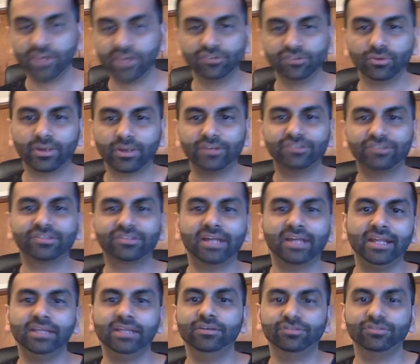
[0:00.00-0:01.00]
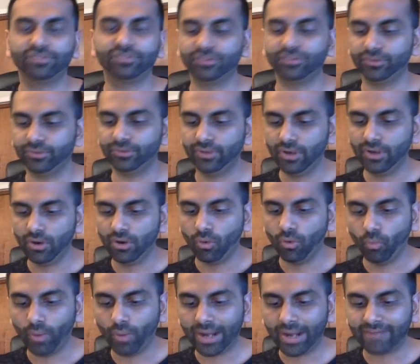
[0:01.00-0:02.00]
So again, just getting used to
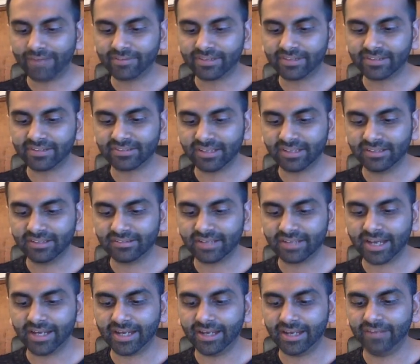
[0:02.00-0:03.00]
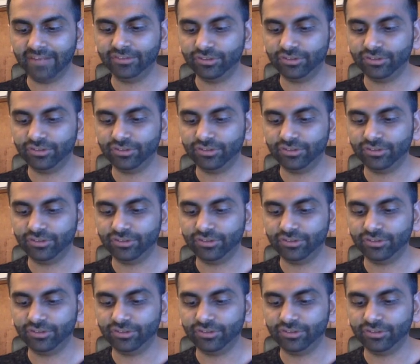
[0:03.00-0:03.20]
whatever this inside is,